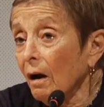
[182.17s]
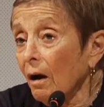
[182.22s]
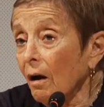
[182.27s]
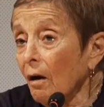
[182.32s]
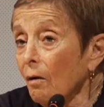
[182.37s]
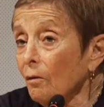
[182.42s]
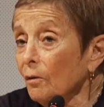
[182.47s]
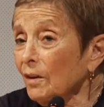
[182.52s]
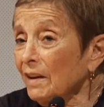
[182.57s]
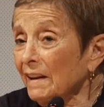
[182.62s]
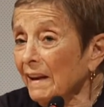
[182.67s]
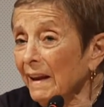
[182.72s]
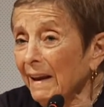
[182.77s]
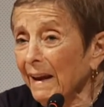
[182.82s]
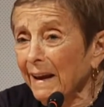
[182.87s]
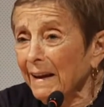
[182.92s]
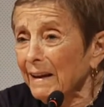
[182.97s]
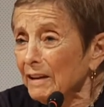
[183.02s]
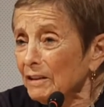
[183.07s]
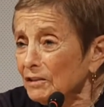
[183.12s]
Oh,
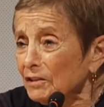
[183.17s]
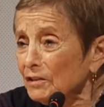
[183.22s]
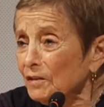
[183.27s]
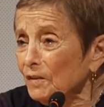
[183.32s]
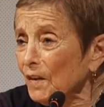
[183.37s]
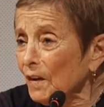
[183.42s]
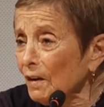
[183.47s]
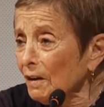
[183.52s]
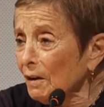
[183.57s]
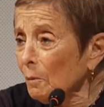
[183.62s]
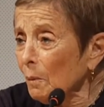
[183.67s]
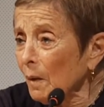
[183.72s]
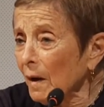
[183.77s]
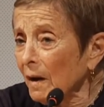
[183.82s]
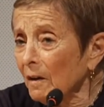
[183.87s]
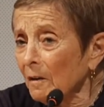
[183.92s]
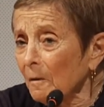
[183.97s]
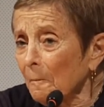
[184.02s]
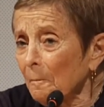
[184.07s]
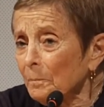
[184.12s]
yes, very
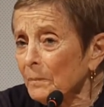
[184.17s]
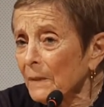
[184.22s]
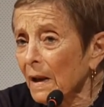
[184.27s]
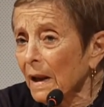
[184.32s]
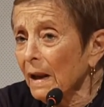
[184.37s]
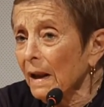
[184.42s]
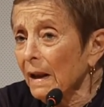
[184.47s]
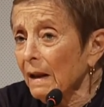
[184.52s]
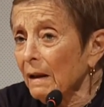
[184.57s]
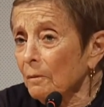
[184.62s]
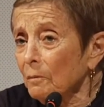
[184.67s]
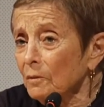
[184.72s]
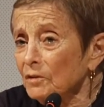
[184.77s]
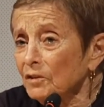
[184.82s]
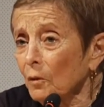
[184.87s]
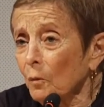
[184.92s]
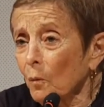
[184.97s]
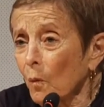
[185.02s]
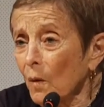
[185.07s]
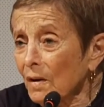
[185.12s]
well. It was
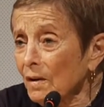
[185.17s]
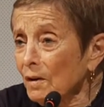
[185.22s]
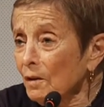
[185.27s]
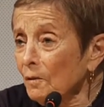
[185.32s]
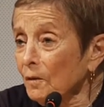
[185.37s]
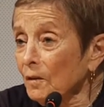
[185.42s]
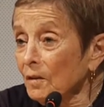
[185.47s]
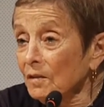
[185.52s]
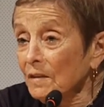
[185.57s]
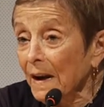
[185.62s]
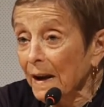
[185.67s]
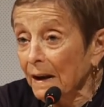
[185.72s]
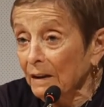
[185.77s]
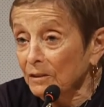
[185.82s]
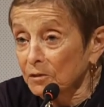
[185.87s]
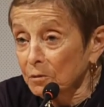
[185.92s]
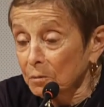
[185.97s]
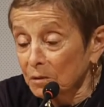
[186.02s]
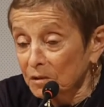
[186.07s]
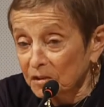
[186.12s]
a wonderful
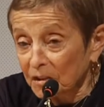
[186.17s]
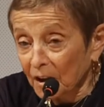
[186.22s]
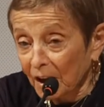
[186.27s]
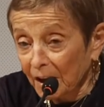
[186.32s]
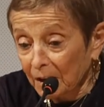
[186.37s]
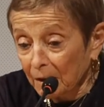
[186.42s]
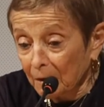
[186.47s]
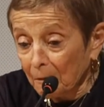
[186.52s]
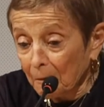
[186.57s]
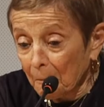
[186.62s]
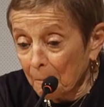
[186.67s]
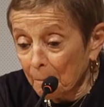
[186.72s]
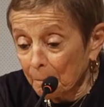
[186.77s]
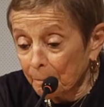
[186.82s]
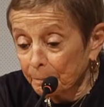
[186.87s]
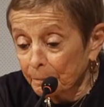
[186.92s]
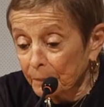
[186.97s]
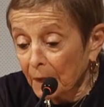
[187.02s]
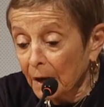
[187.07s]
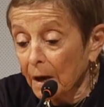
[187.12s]
dance recital.
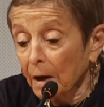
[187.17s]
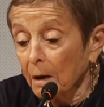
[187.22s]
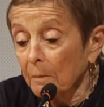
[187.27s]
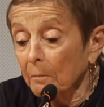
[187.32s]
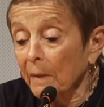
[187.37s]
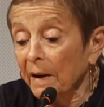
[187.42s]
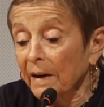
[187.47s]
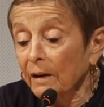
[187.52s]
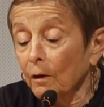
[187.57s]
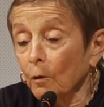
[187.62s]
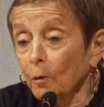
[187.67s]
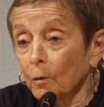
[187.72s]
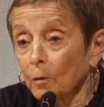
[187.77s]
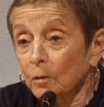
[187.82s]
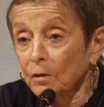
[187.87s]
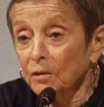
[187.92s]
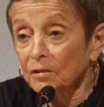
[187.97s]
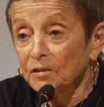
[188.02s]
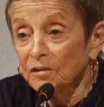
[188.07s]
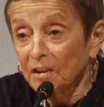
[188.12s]
My
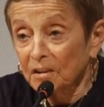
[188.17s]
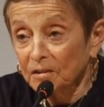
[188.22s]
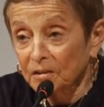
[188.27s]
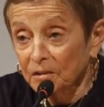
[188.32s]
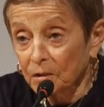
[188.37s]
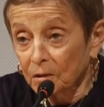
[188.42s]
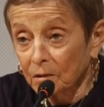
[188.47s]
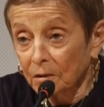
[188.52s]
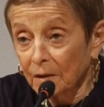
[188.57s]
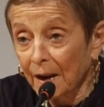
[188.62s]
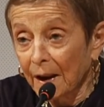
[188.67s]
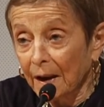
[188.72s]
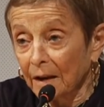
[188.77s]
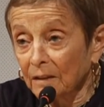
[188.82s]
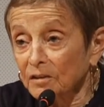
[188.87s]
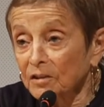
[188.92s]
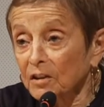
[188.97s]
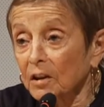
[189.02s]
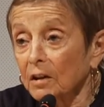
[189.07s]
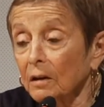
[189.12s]
older sister
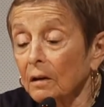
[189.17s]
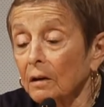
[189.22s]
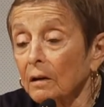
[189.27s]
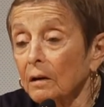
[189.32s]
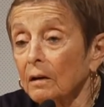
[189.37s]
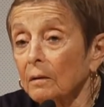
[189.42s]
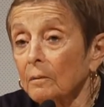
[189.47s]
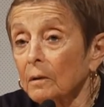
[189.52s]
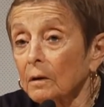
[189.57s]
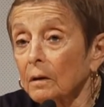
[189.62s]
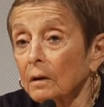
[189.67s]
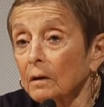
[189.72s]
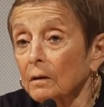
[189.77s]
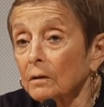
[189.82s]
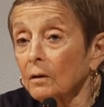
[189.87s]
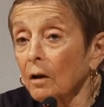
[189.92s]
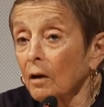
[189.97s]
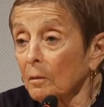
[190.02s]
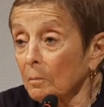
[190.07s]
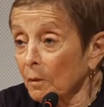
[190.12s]
danced
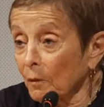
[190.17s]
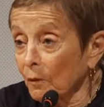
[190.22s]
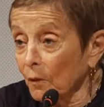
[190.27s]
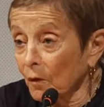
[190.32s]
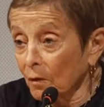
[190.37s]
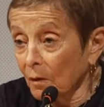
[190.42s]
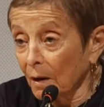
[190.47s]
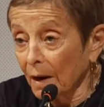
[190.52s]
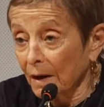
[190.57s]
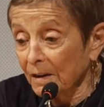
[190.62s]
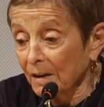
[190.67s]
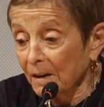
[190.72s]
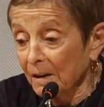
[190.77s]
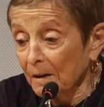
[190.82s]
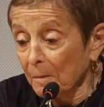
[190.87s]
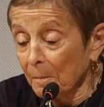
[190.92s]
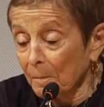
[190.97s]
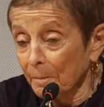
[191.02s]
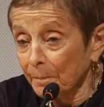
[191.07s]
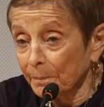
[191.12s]
long before I did.
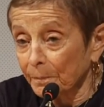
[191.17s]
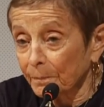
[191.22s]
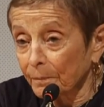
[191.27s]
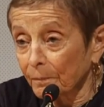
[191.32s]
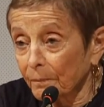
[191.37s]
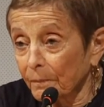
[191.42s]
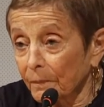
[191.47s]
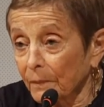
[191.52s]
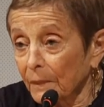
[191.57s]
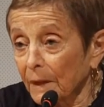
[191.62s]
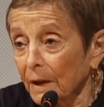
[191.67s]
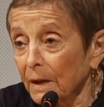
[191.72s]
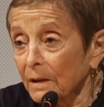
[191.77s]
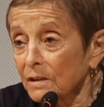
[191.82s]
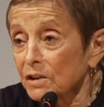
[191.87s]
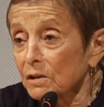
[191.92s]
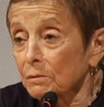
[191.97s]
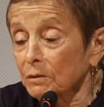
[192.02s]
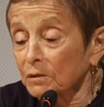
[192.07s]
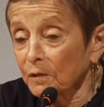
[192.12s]

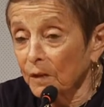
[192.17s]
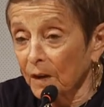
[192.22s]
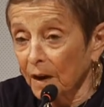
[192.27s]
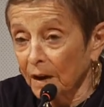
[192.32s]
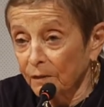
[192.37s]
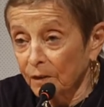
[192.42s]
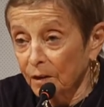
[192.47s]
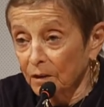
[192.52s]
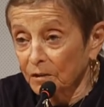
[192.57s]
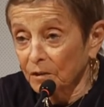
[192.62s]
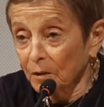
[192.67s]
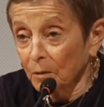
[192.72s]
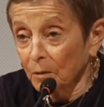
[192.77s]
She was 5 years